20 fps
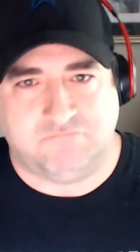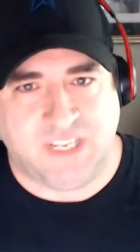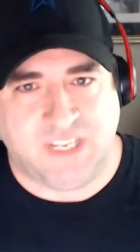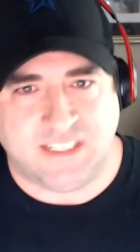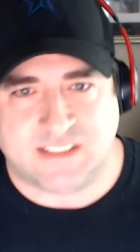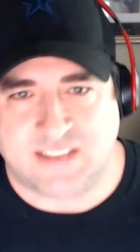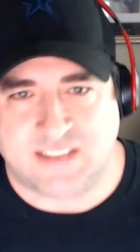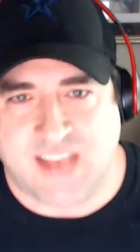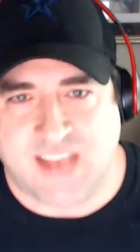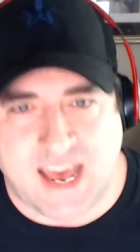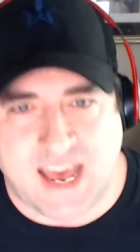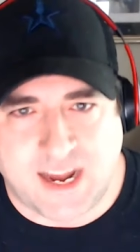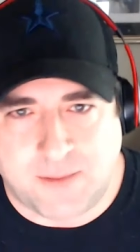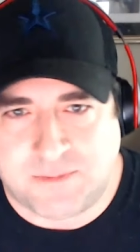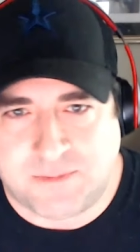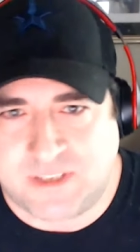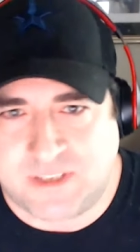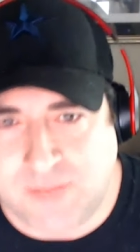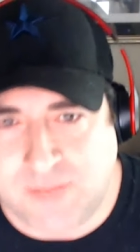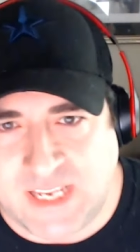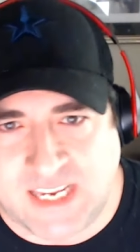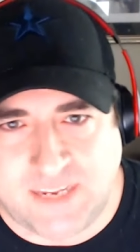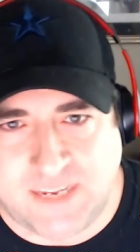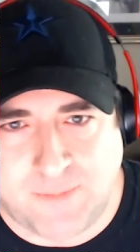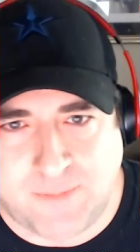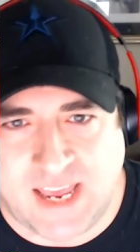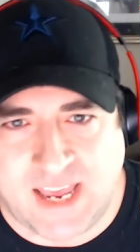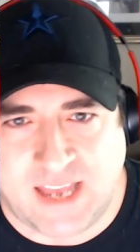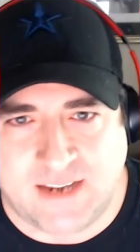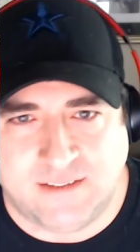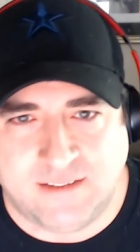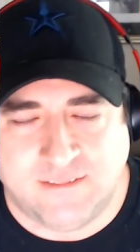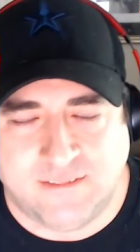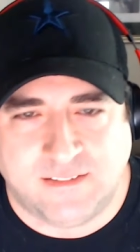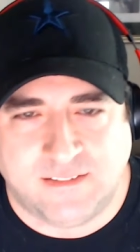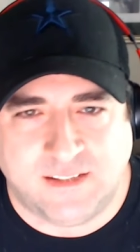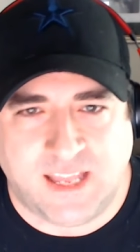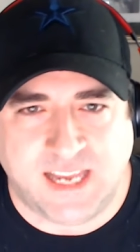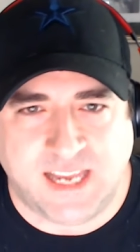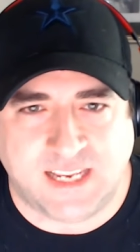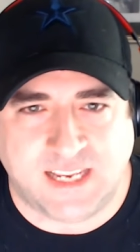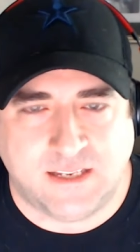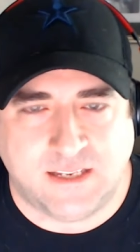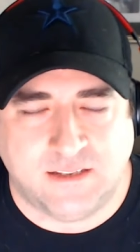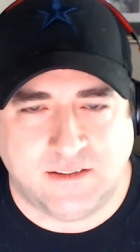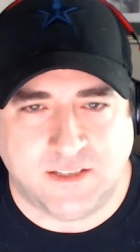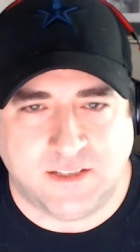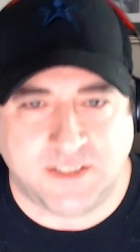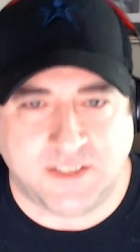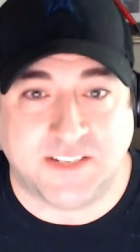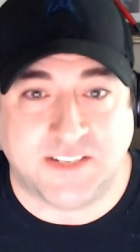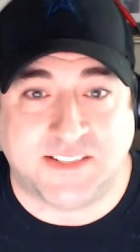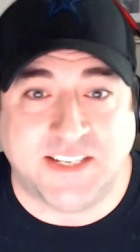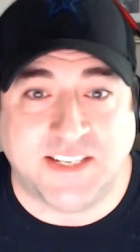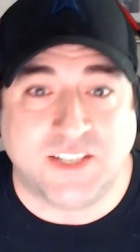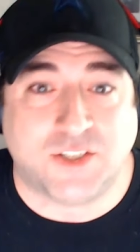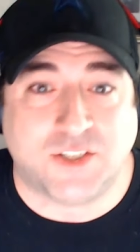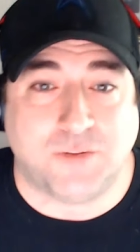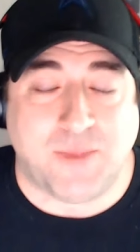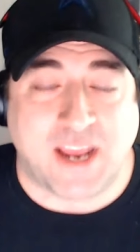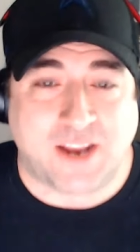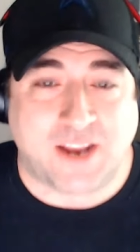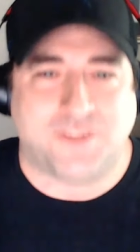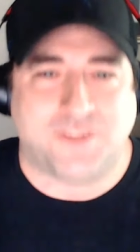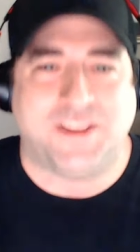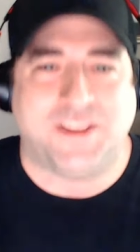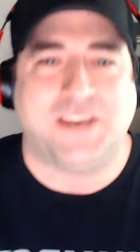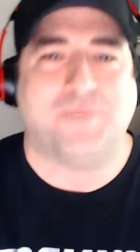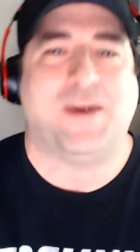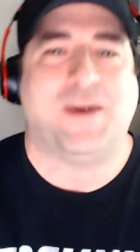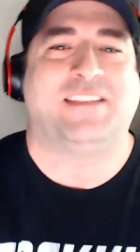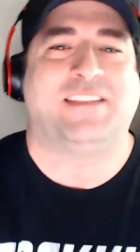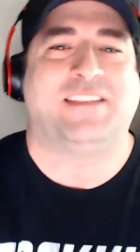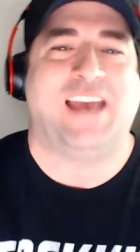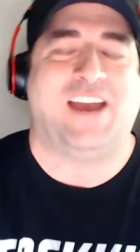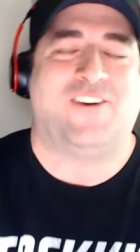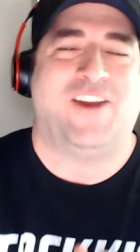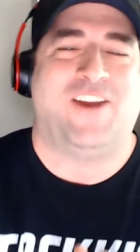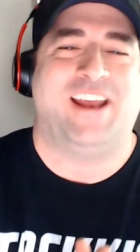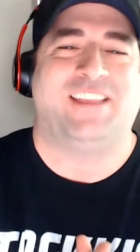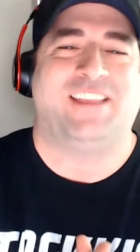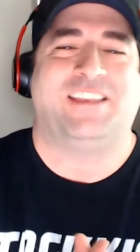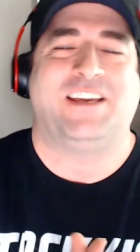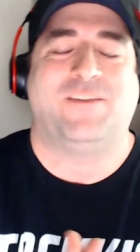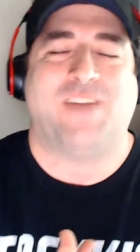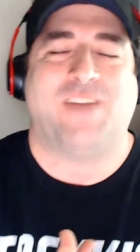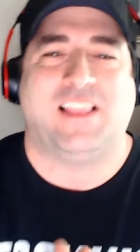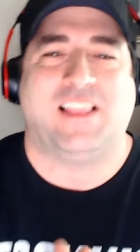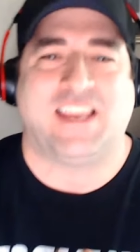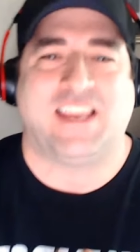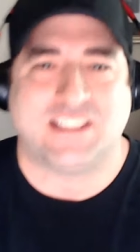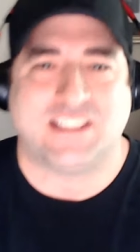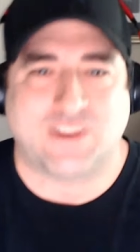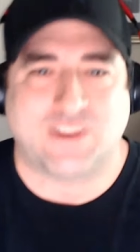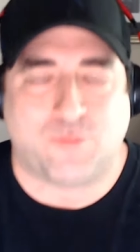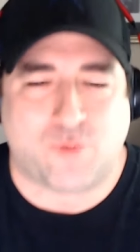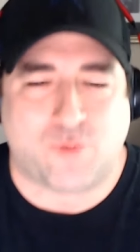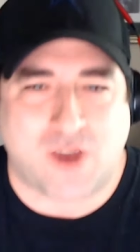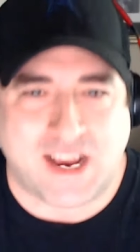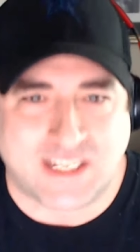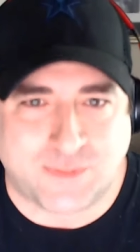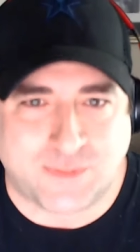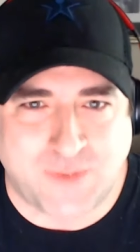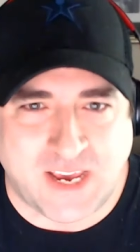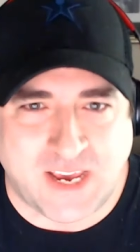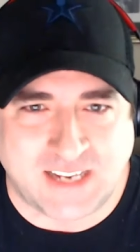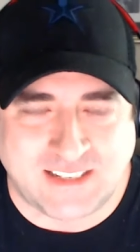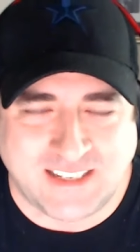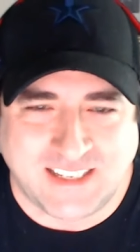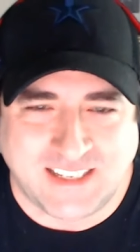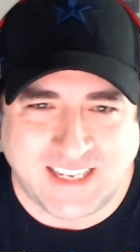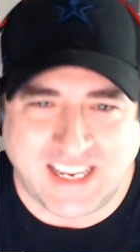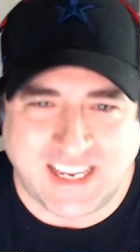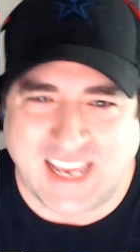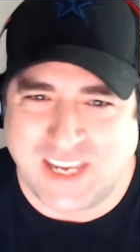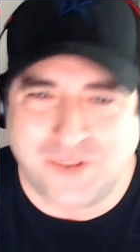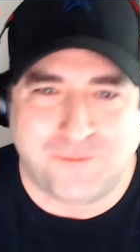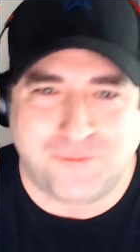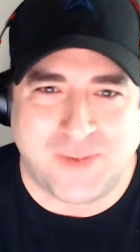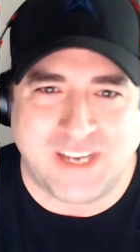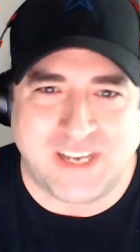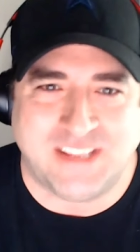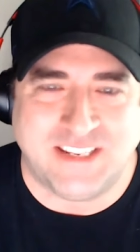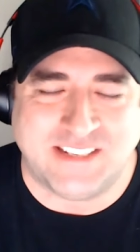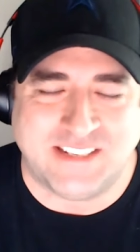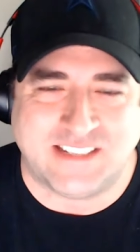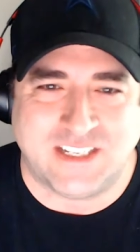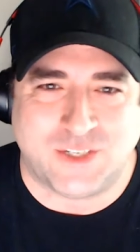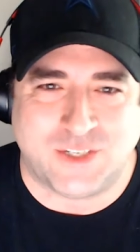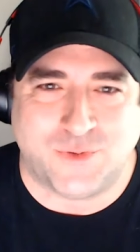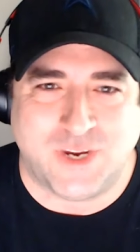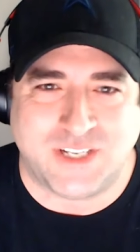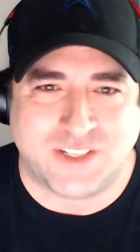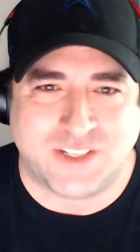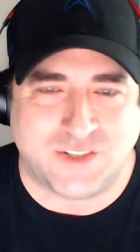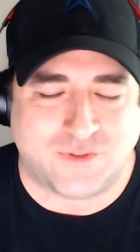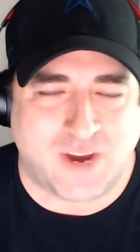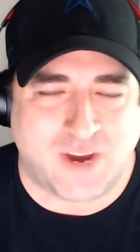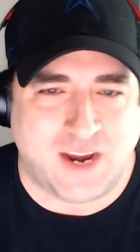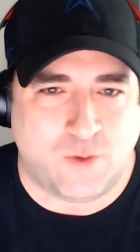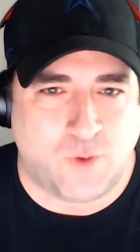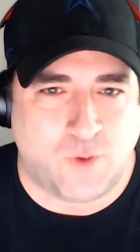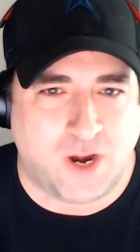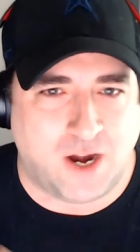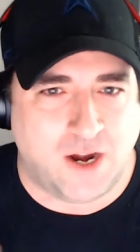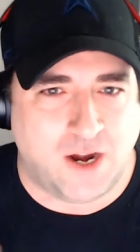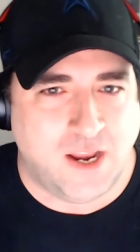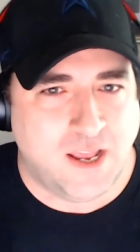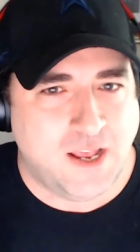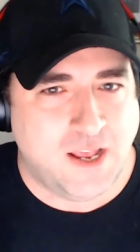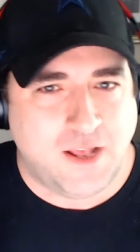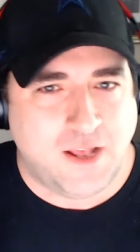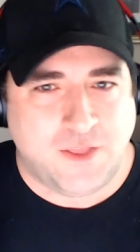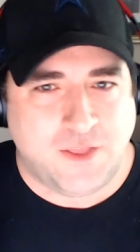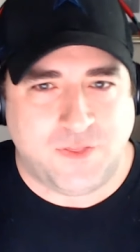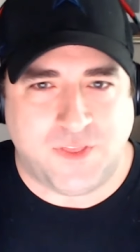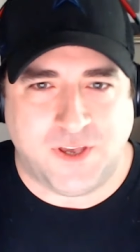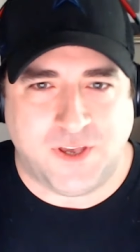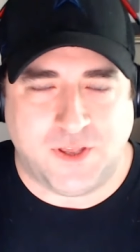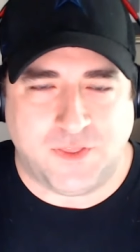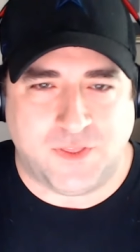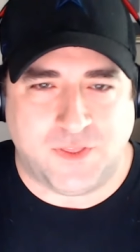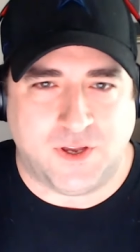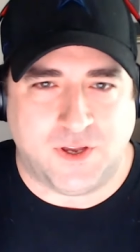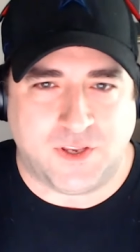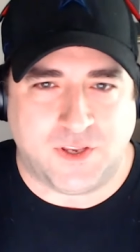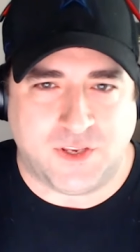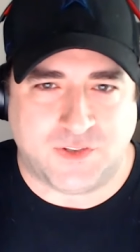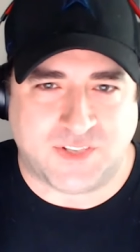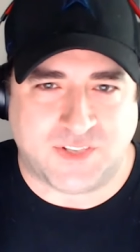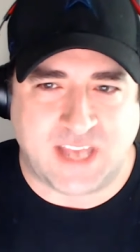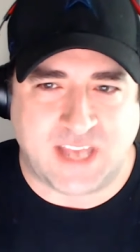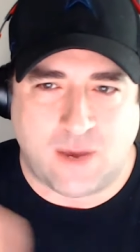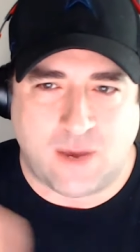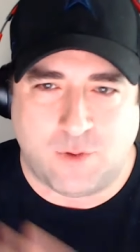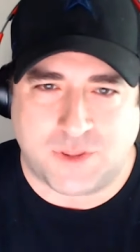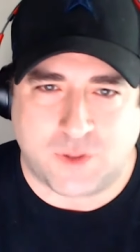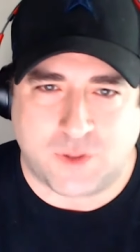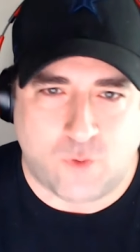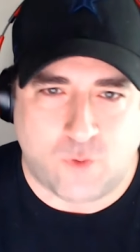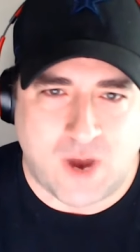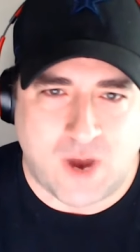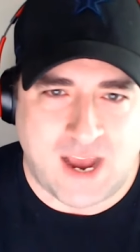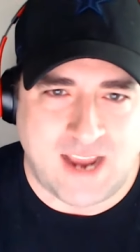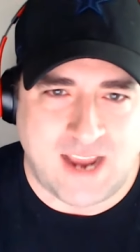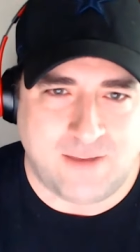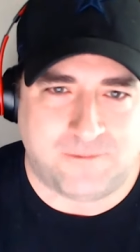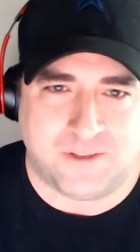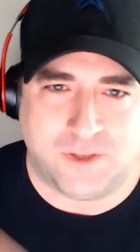it's not up to me, man like the decision maker think about that right think about like as a prospect and you've been in these situations right where the the you sit down with the wife